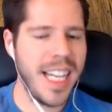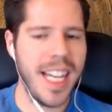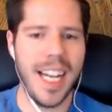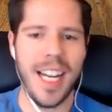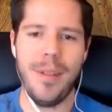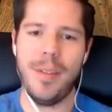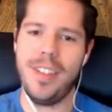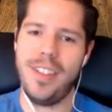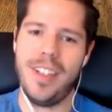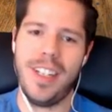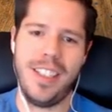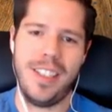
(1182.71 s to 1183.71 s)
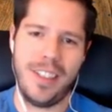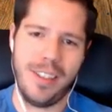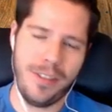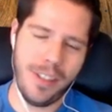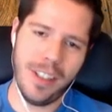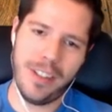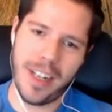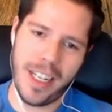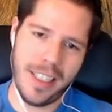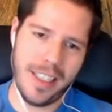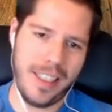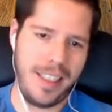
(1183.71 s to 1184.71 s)
Hi Berserk, it doesn't feel
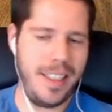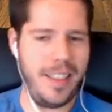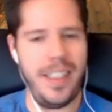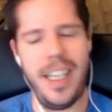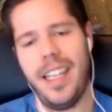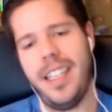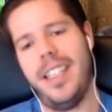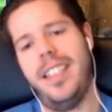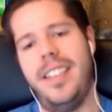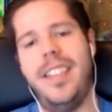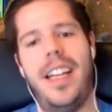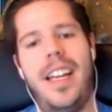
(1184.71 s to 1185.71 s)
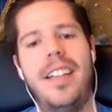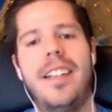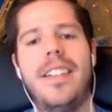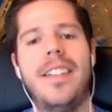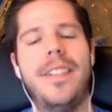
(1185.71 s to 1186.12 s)
right. Yeah, I can see that.